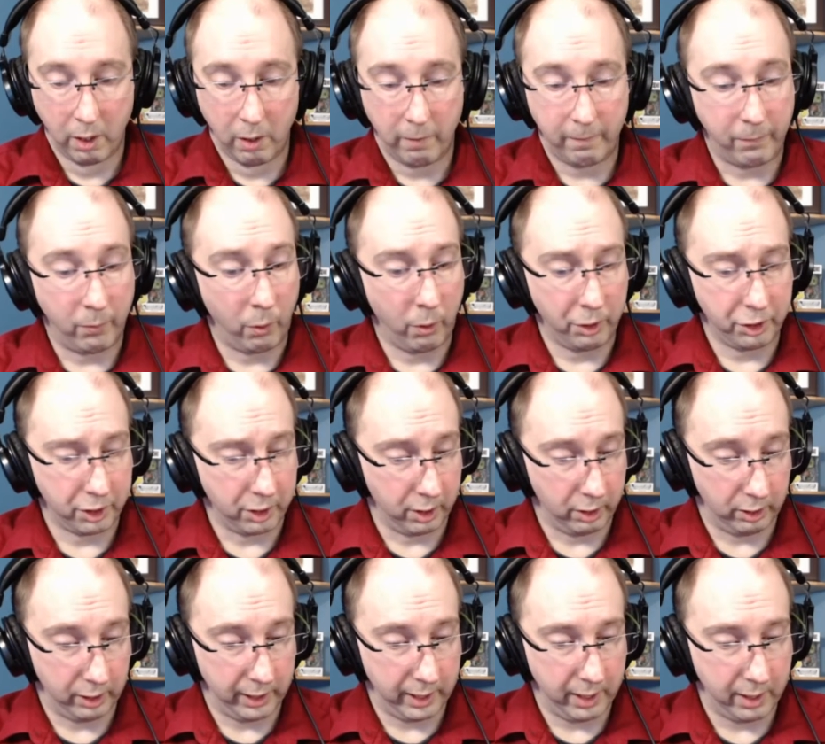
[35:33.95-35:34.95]

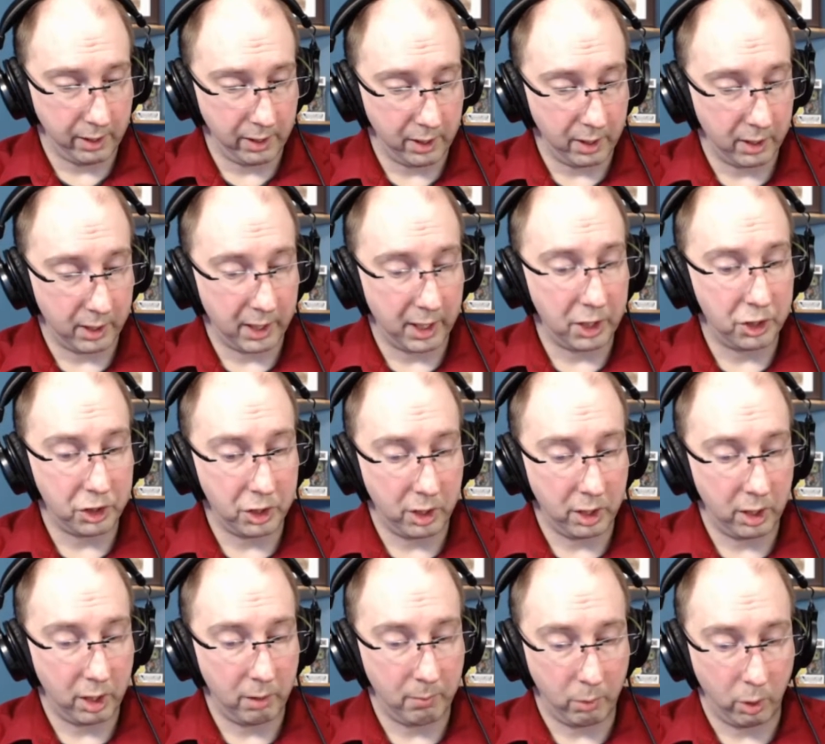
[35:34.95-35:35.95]
Fortunately, the
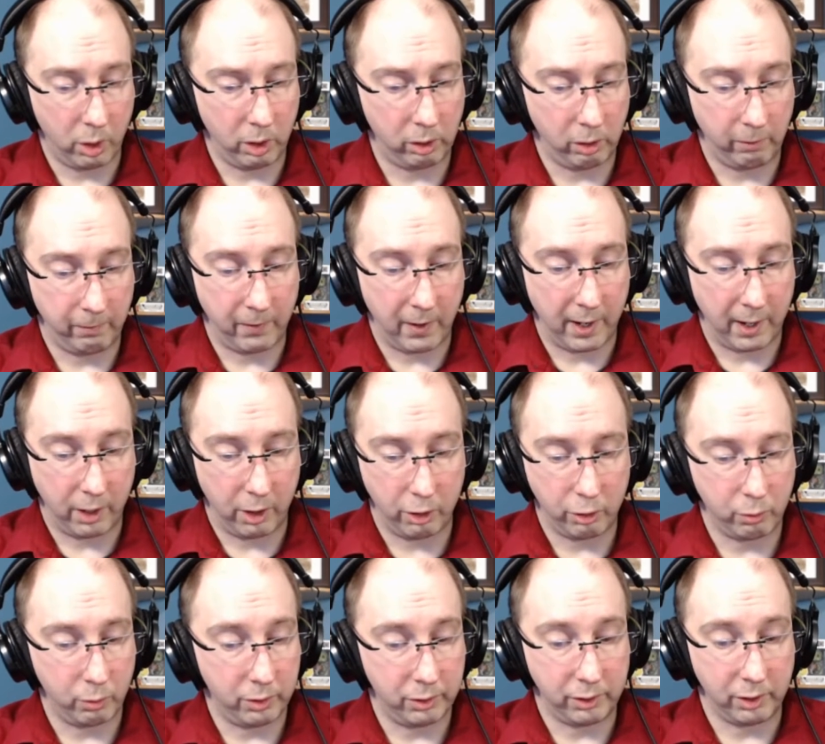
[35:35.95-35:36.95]
kitchen and boiler
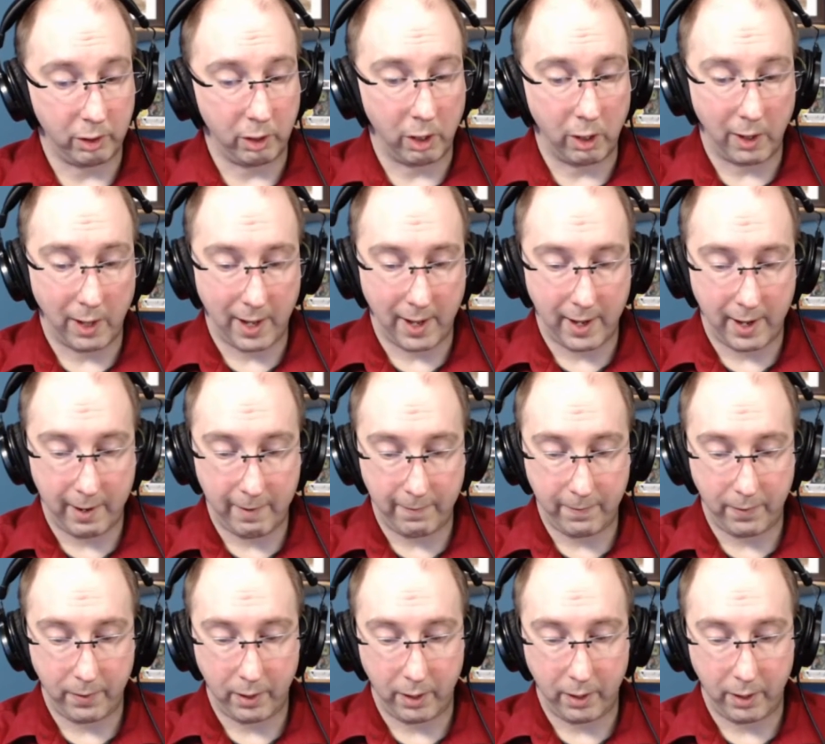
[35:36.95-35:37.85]
fires were still alive,